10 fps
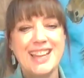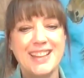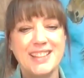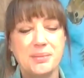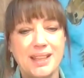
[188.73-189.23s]
And
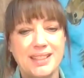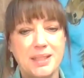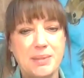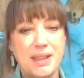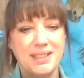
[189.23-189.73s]
that's why I
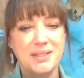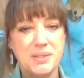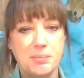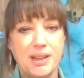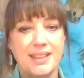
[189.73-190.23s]
like painting
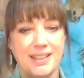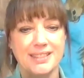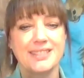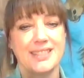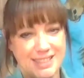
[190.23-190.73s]
those bright
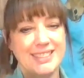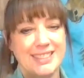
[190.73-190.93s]
colors.